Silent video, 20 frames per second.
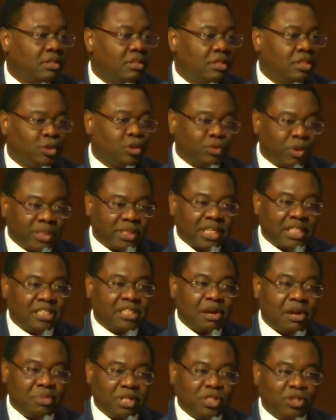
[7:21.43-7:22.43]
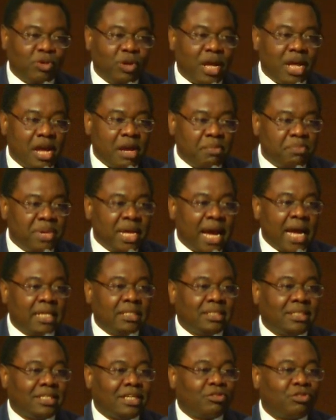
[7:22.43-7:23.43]
This was established to help guide
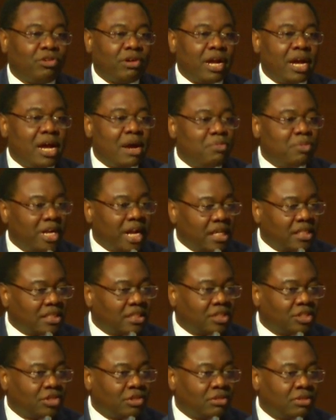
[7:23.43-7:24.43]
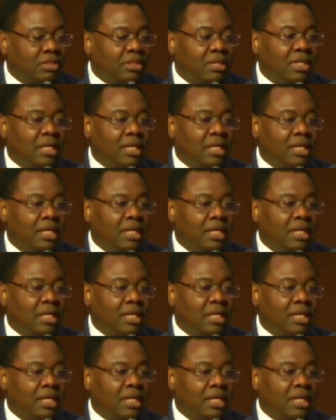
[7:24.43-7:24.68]
sectoral harmonization